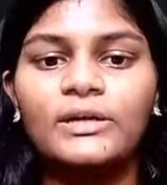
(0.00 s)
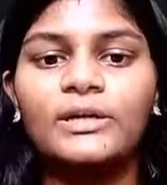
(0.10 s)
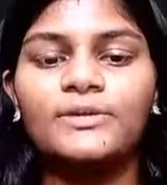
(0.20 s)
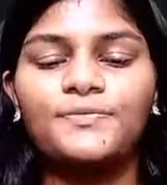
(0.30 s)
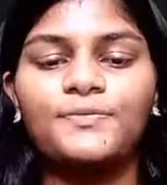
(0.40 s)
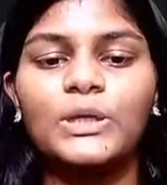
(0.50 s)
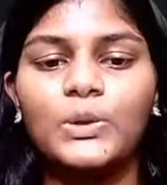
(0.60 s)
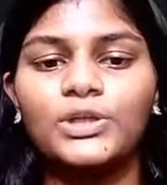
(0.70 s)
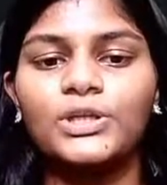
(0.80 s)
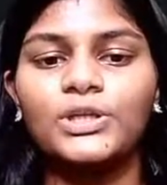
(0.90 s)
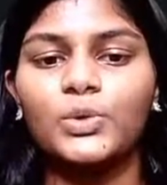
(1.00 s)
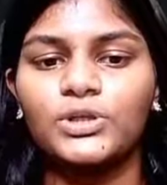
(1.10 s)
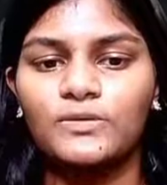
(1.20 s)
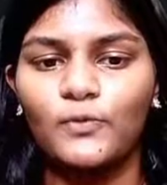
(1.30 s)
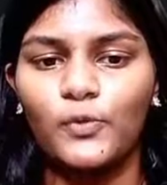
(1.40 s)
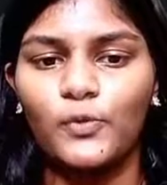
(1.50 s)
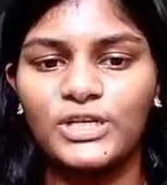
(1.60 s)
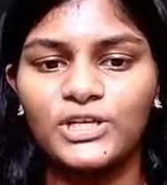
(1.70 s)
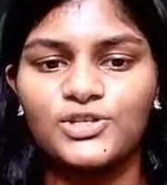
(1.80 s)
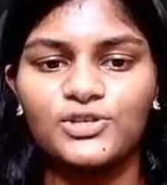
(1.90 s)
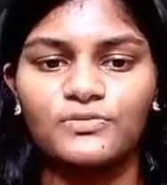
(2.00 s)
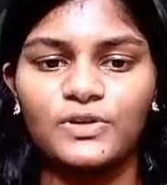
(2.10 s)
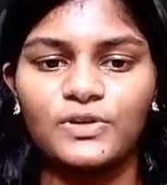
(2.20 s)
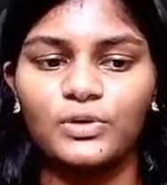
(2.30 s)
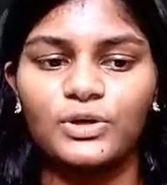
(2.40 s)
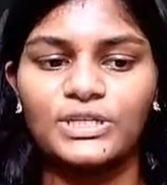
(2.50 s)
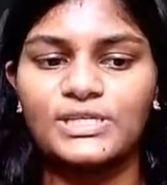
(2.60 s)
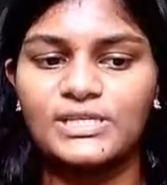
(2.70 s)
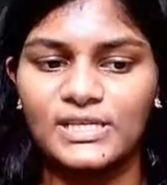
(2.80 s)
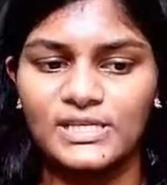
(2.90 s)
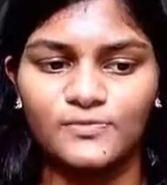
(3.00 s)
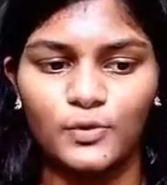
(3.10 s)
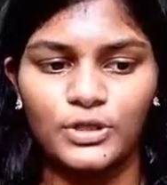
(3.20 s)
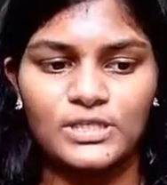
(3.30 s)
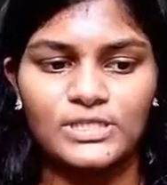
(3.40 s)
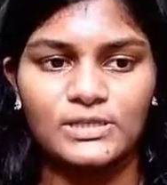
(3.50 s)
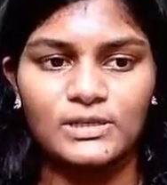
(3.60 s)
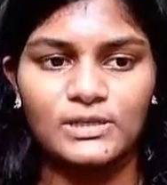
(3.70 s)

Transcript: if we know the total voltage, we know it is 6 volts.